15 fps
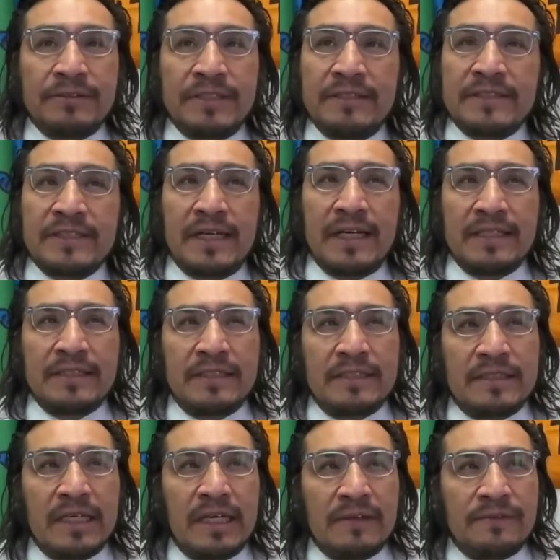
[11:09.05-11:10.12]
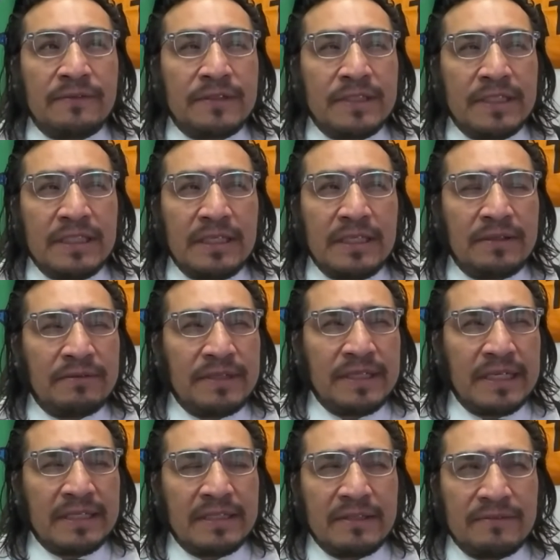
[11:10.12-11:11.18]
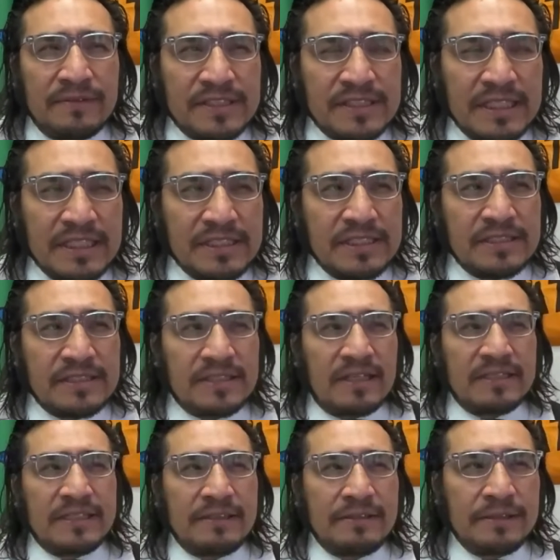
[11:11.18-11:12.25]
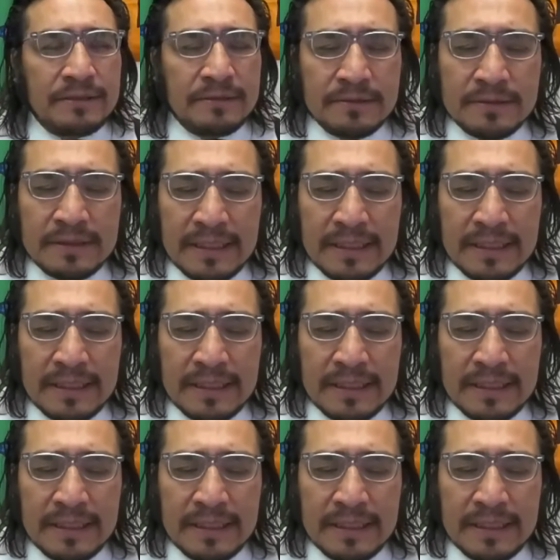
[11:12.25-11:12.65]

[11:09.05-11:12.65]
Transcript: there's 143, I think, First Nations in Ontario.